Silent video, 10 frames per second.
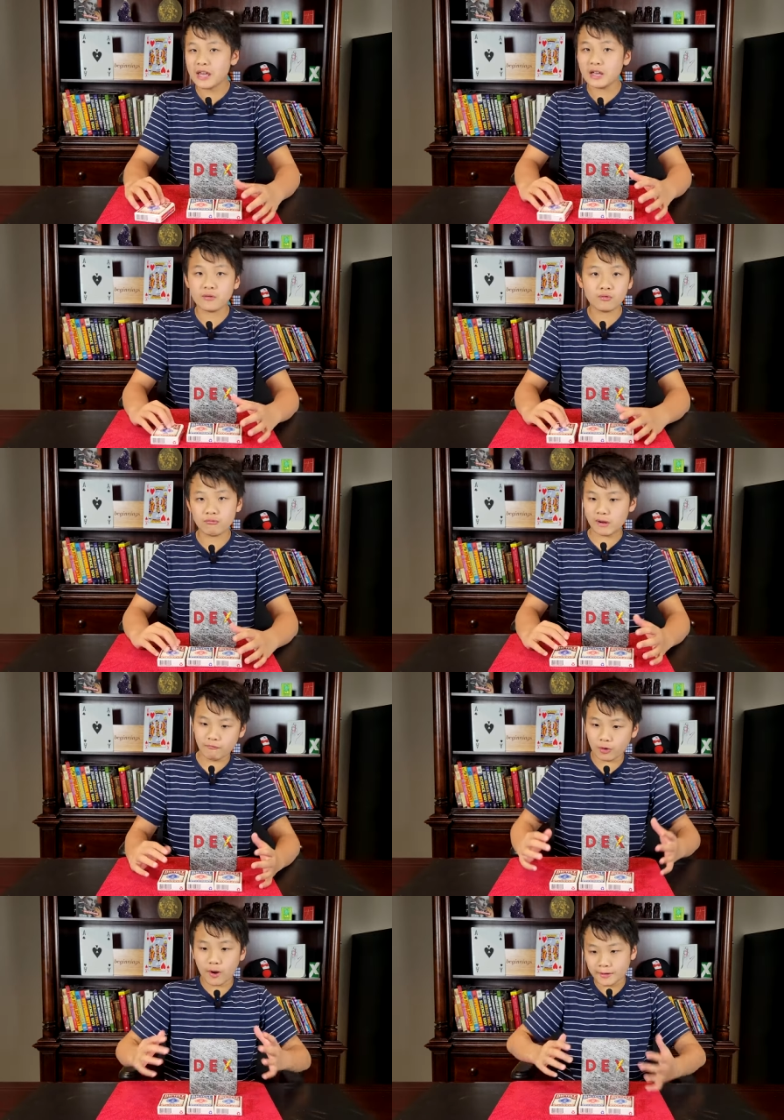it
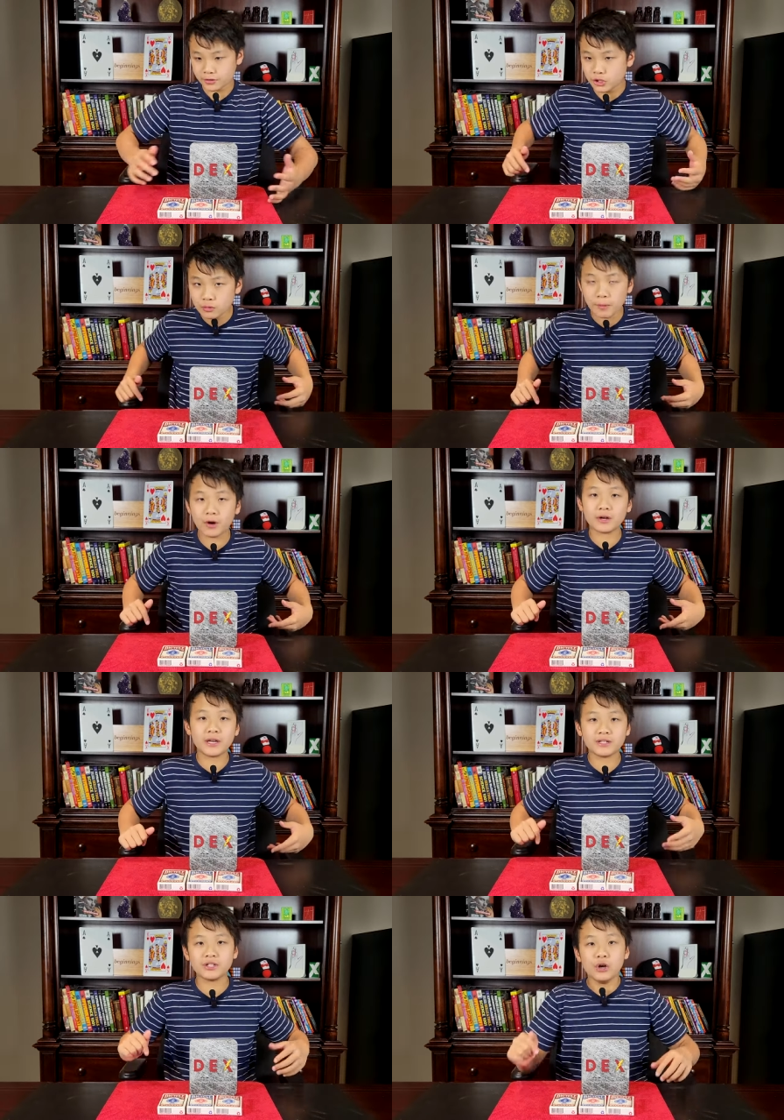requires two
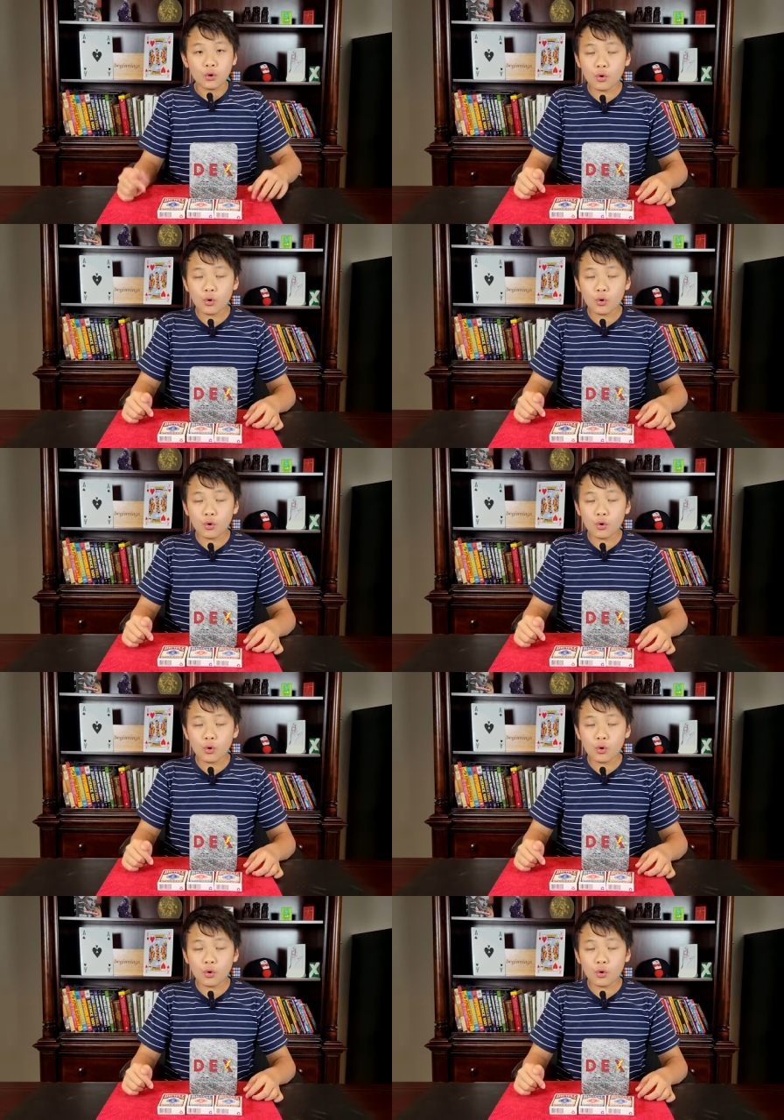pockets,